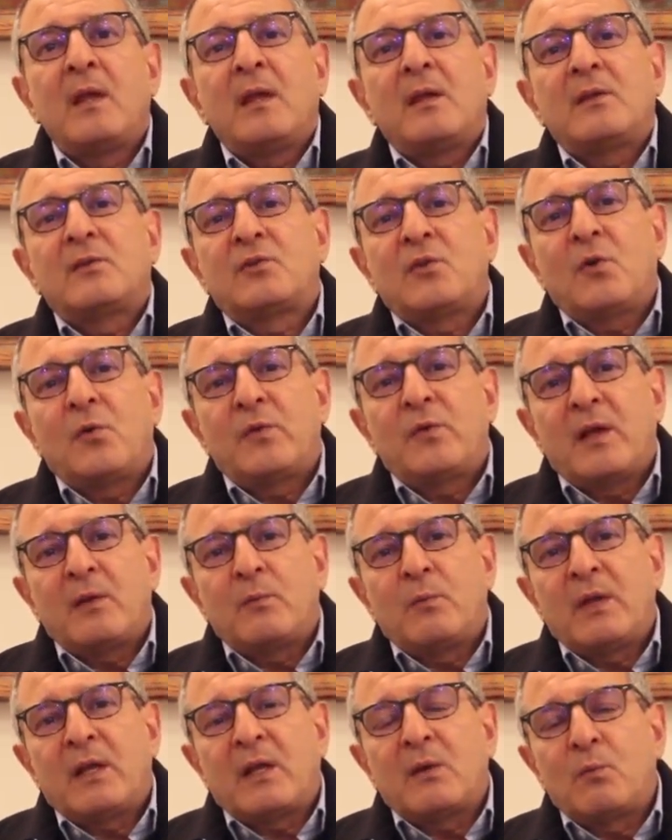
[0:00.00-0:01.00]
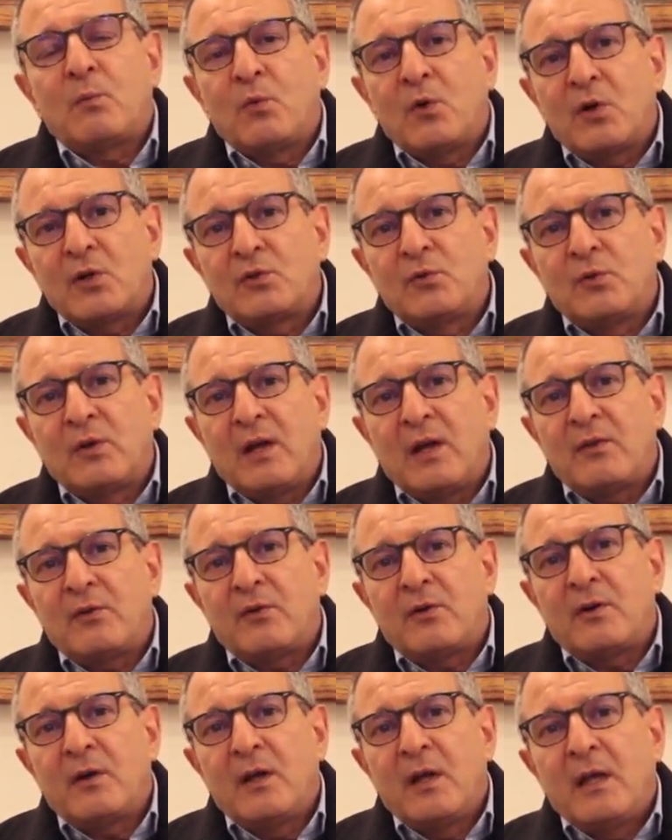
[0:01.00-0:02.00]
so that we can work
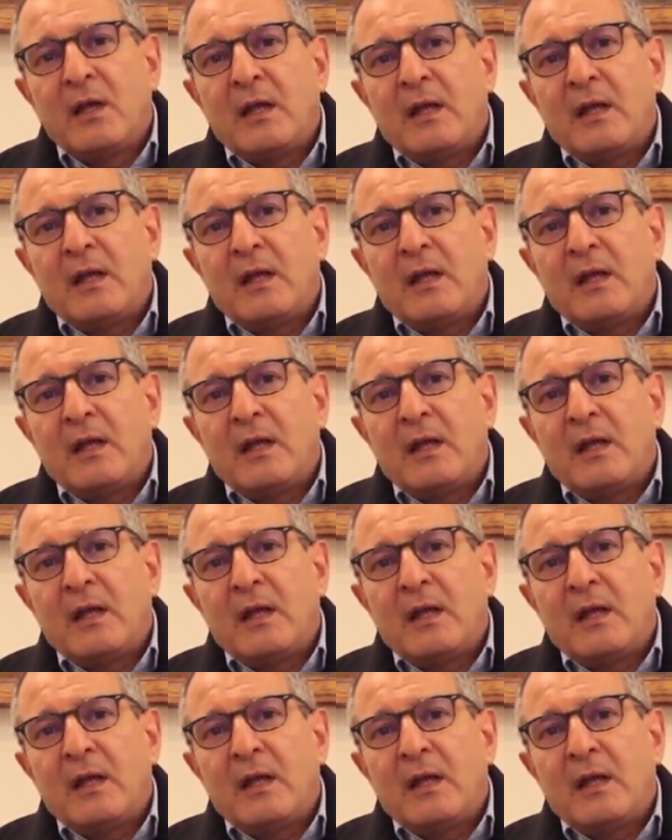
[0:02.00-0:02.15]
together